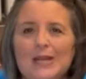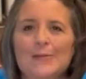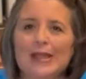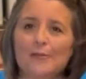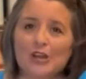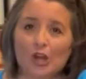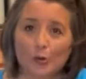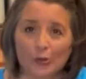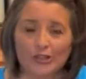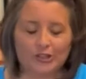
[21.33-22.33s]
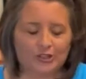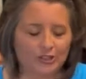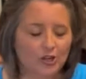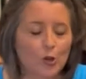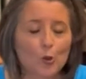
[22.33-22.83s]
make them in our quick cooker.
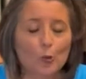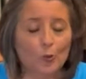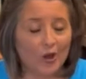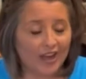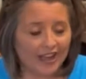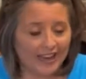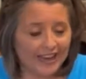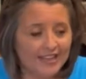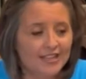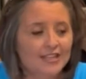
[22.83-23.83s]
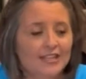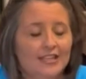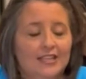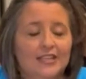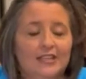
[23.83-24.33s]
Why?
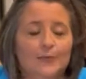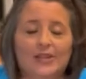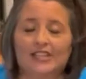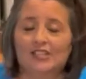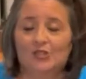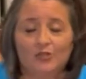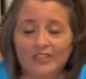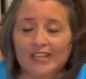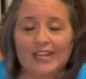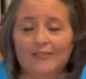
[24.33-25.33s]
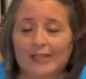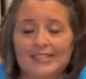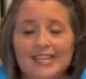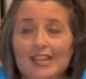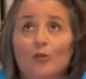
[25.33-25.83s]
because sous vide egg
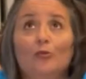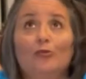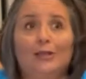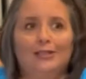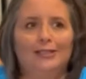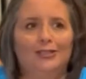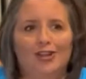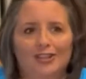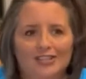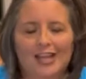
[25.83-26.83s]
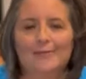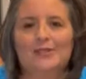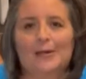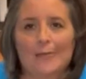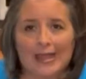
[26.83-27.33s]
bites take a really long time
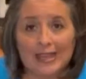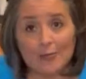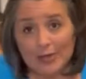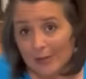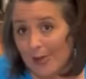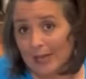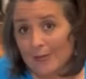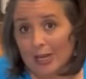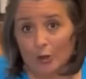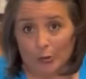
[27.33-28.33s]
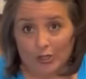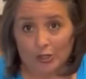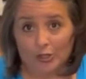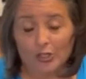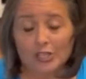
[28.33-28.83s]
to make and we can make them in our quick
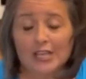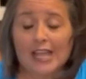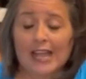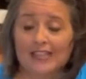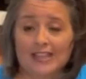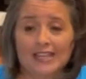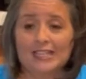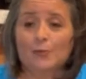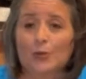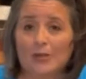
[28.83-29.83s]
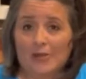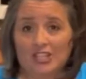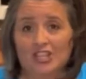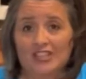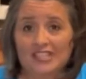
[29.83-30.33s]
cooker and they taste pretty
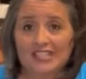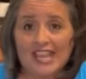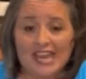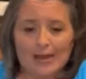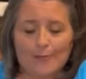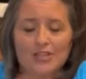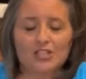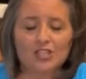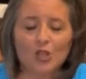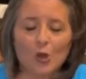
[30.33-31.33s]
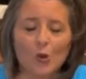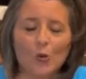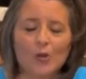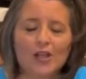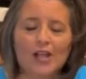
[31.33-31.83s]
much the same.
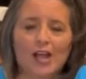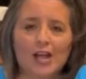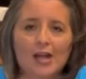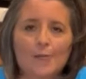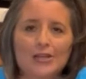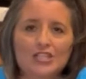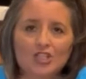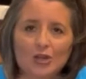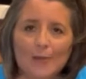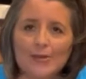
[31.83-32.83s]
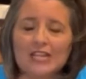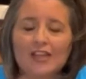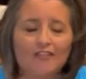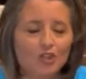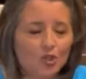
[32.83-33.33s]
So um, strap in.
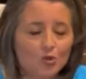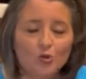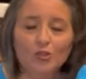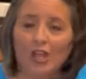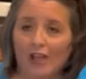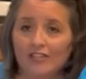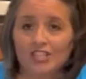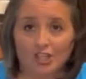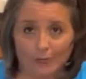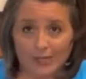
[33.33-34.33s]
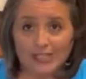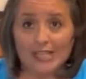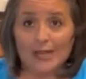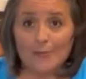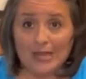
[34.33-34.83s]
If you love Starbucks
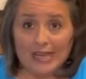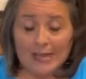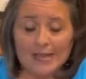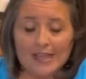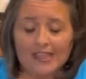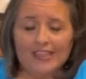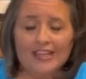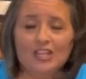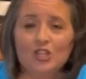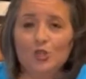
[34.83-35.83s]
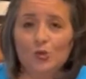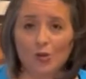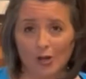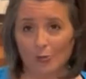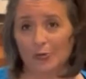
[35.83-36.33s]
like me, then you
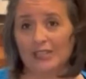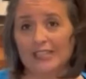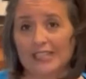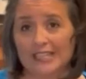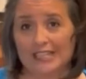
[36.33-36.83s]
are really gonna